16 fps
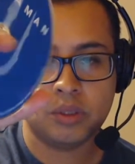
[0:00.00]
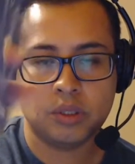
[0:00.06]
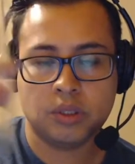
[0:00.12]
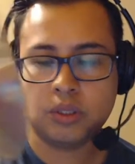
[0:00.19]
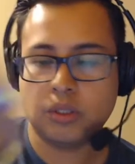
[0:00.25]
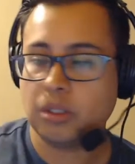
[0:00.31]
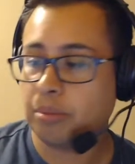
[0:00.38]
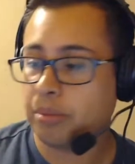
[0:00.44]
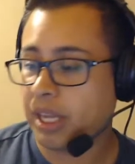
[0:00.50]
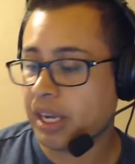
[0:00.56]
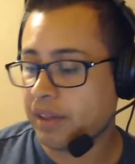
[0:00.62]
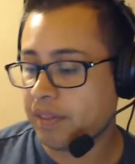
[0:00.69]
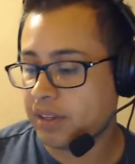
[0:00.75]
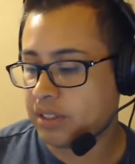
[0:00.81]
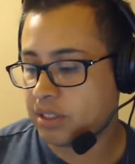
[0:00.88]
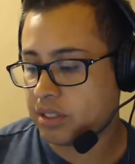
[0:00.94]
So I'm thinking
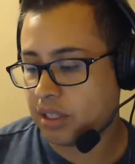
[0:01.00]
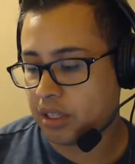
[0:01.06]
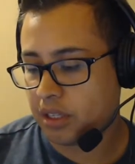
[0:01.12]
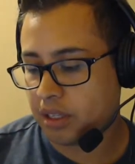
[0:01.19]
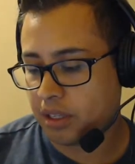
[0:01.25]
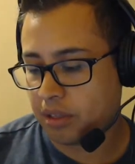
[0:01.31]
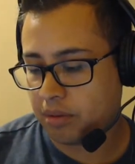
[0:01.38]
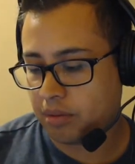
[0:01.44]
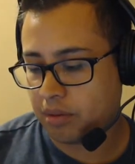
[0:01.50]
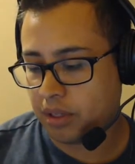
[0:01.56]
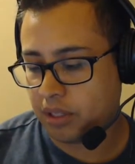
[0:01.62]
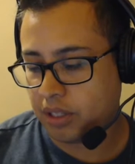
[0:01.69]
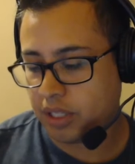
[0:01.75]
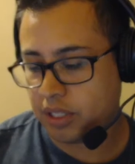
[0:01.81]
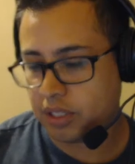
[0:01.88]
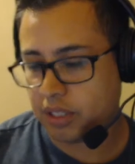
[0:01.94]
this is the, the
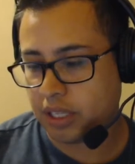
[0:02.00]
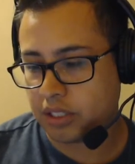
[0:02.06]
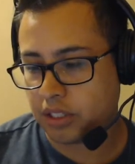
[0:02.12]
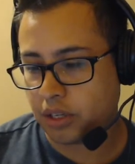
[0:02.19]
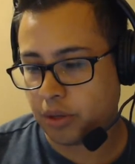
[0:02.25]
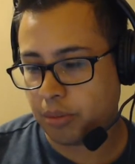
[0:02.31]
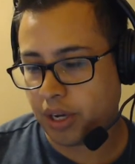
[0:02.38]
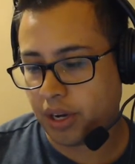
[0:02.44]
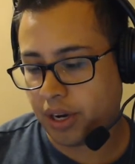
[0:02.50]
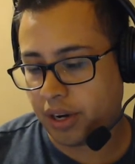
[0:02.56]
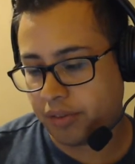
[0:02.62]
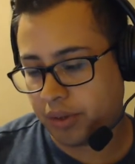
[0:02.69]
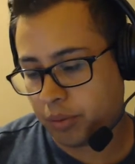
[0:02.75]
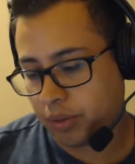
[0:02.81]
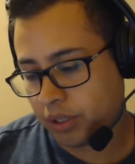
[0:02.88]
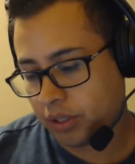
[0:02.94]
disc that's going to be on
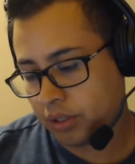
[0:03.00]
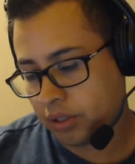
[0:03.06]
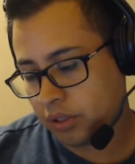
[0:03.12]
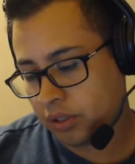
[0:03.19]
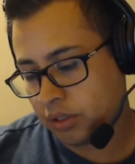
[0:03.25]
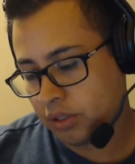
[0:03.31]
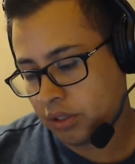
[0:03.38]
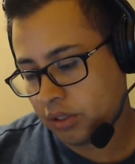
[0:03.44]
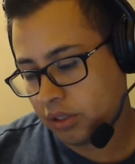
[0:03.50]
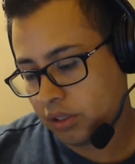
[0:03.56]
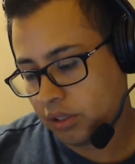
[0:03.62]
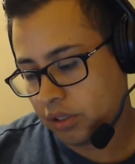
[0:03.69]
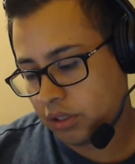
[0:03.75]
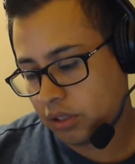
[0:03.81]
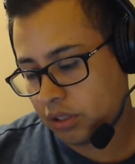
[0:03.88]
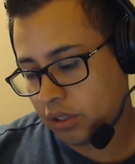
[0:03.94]
everyone.
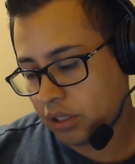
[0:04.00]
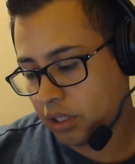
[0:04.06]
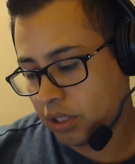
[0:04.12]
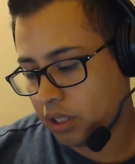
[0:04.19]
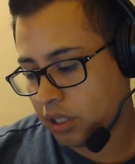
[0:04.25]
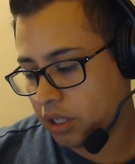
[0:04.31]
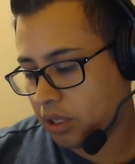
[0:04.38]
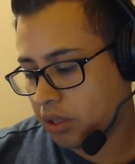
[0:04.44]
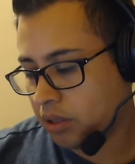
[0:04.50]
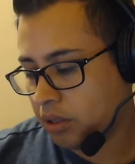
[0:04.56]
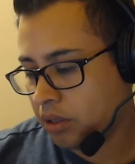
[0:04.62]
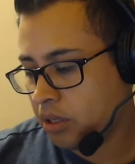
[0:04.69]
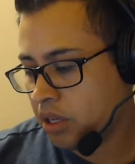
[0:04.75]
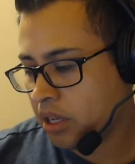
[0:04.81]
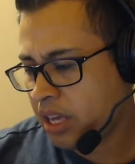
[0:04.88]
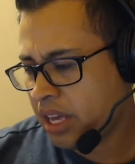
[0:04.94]
Uh,
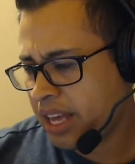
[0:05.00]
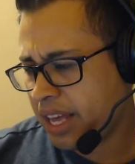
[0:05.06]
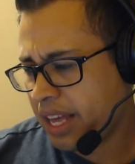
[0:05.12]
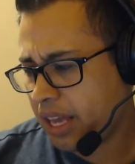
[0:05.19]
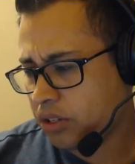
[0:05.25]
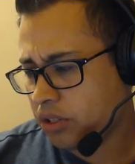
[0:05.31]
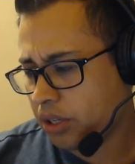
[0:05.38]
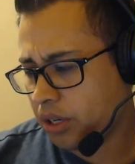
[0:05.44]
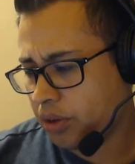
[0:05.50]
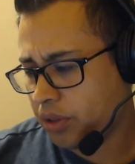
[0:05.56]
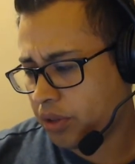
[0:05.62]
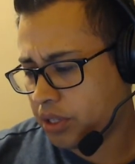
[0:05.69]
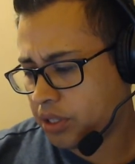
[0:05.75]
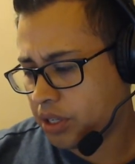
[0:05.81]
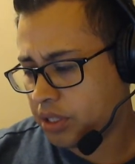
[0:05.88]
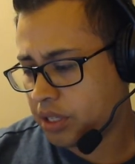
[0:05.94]
actually, no,
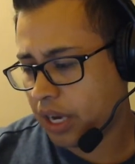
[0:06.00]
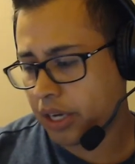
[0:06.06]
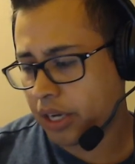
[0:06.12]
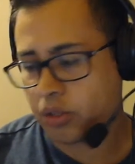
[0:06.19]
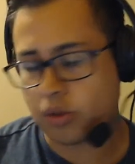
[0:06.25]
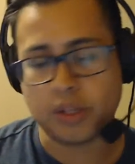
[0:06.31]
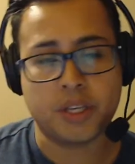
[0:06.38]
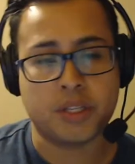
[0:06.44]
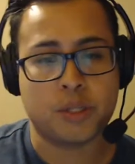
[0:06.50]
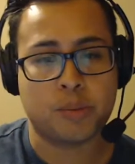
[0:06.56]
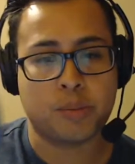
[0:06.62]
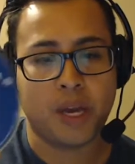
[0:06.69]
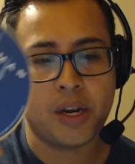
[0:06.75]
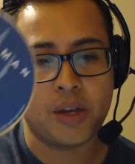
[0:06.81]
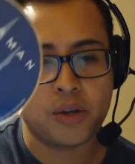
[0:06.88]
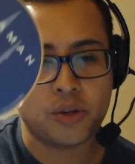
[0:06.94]
this is actually in
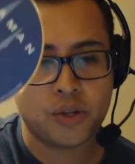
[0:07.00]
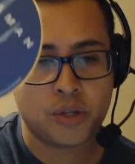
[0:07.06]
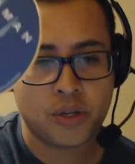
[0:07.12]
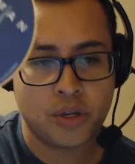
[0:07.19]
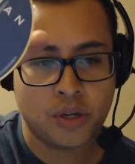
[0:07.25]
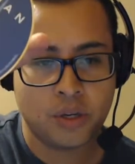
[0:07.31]
Spanish.